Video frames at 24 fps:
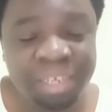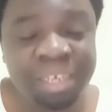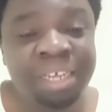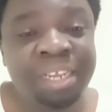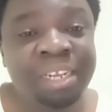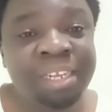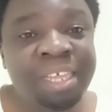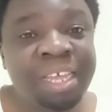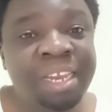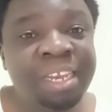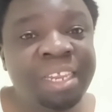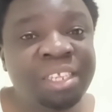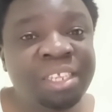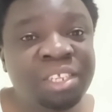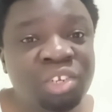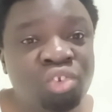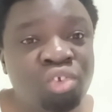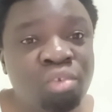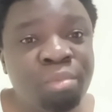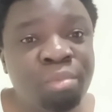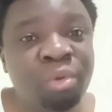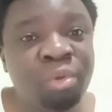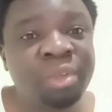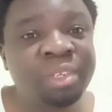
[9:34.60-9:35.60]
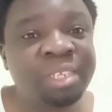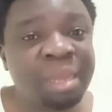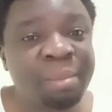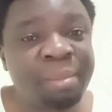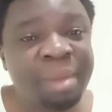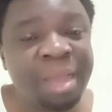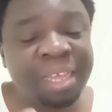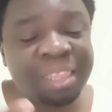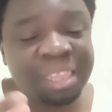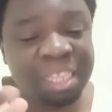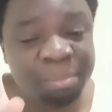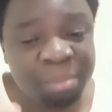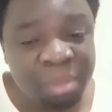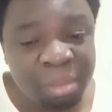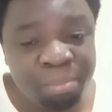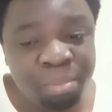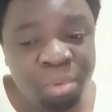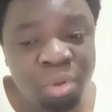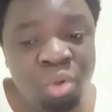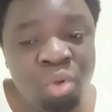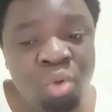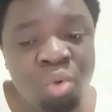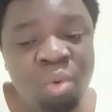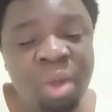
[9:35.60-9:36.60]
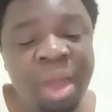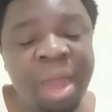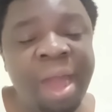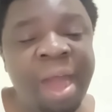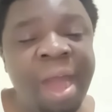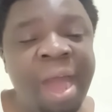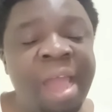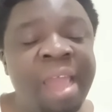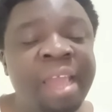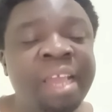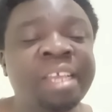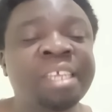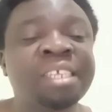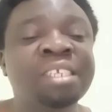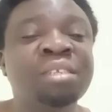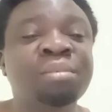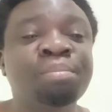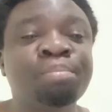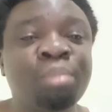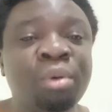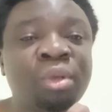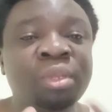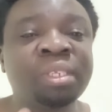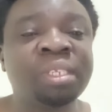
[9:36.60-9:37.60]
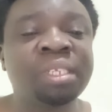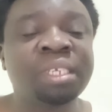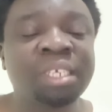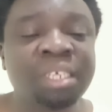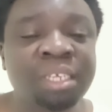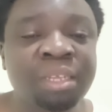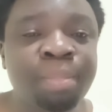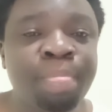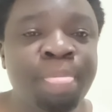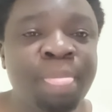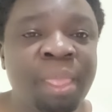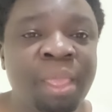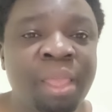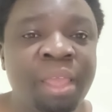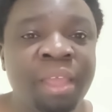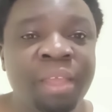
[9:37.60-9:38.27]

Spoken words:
Dennis Itumbi was among the people who were exposing